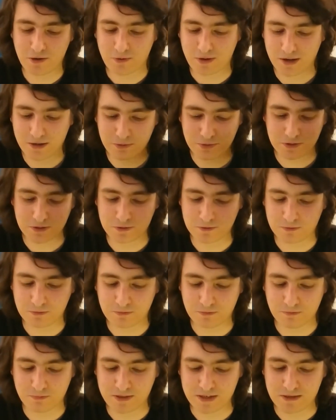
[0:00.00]
I will
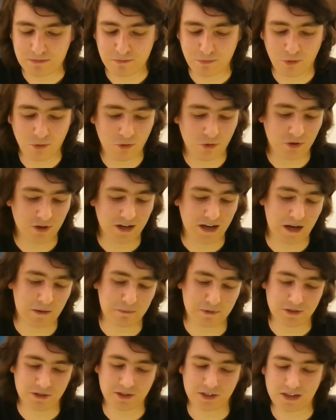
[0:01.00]
be more than
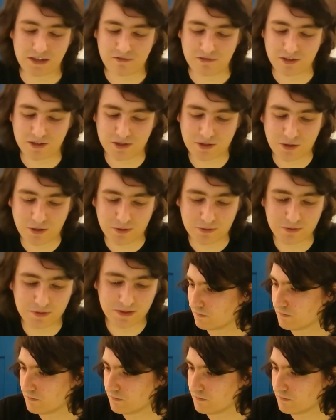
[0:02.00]
happy to give it a go.